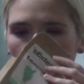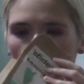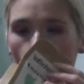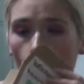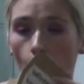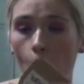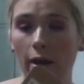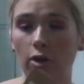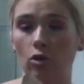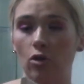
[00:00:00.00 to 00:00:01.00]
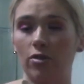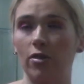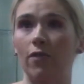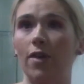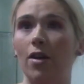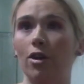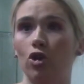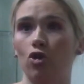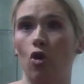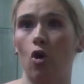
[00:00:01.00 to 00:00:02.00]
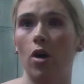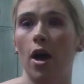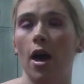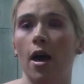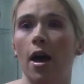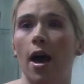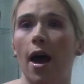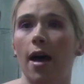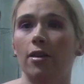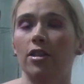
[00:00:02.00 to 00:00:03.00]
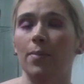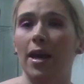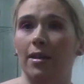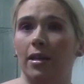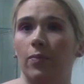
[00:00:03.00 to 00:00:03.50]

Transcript: Oh my goodness, they're very strong smelling.